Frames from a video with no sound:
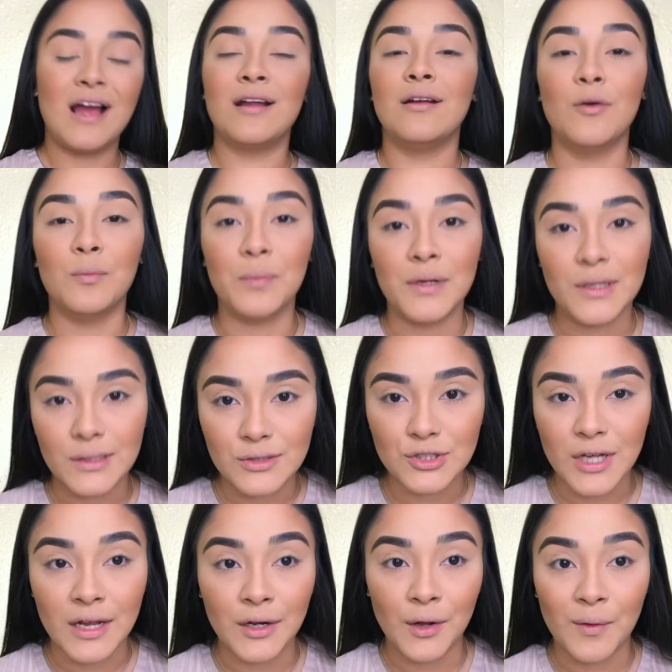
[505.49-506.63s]
I know,
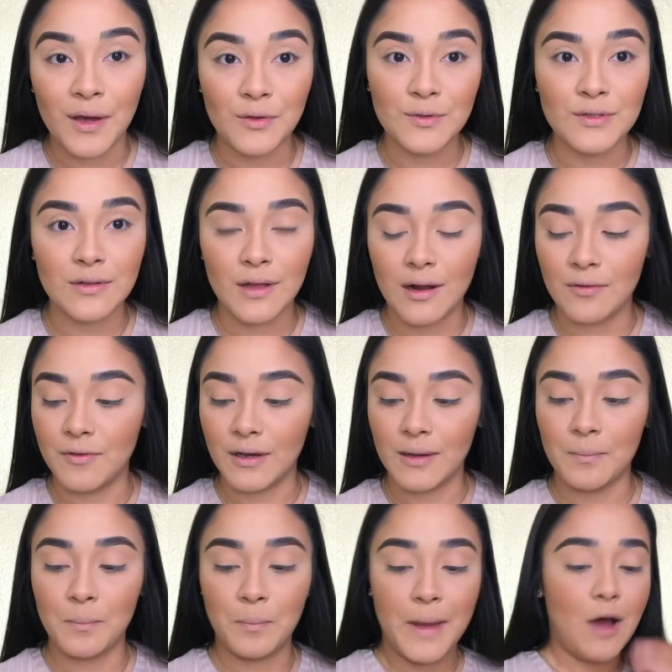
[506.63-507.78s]
bitch. I know I use a lot of
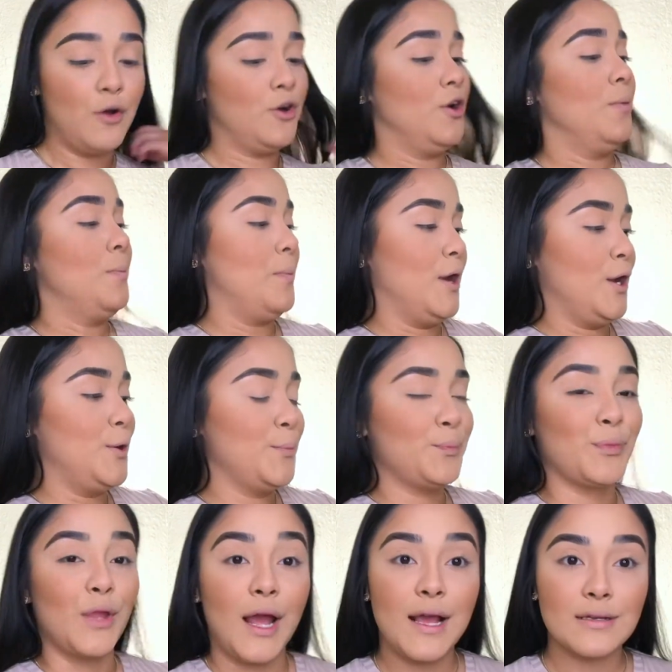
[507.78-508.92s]
fucking powder, but
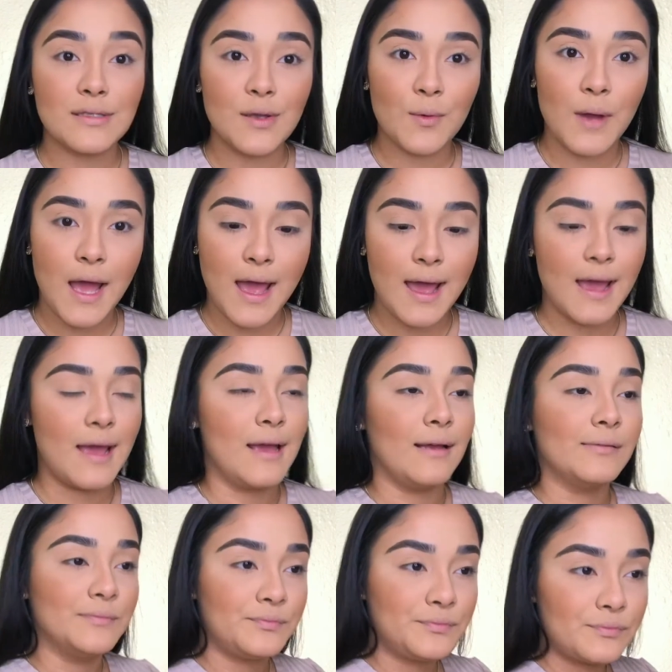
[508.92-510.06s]
it's okay.